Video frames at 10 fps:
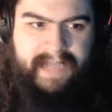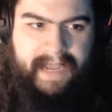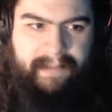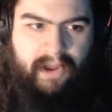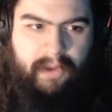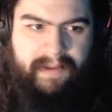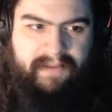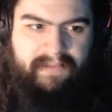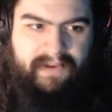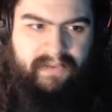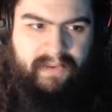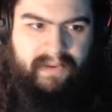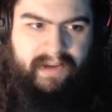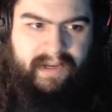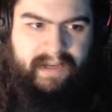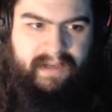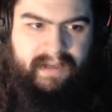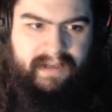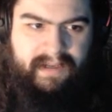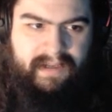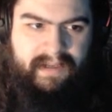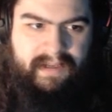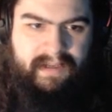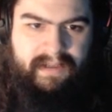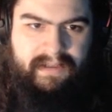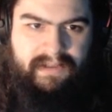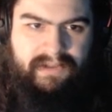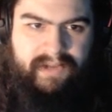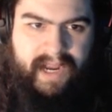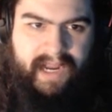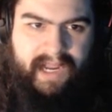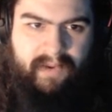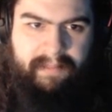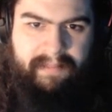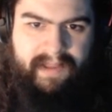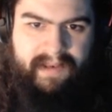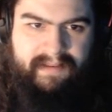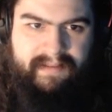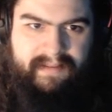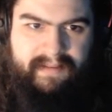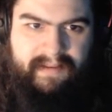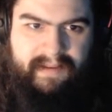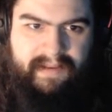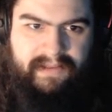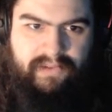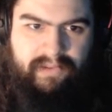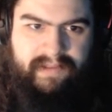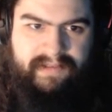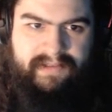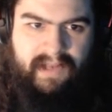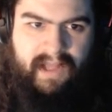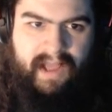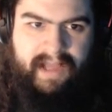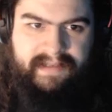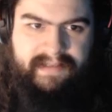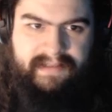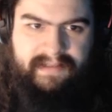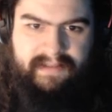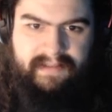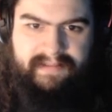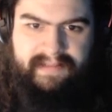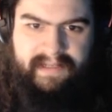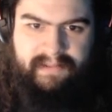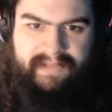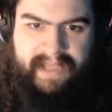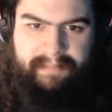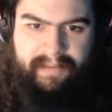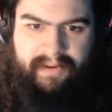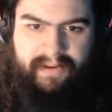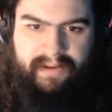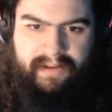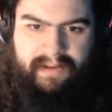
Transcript: tab to open inventory. Drag equipment into the slot. The Xeno Zapper.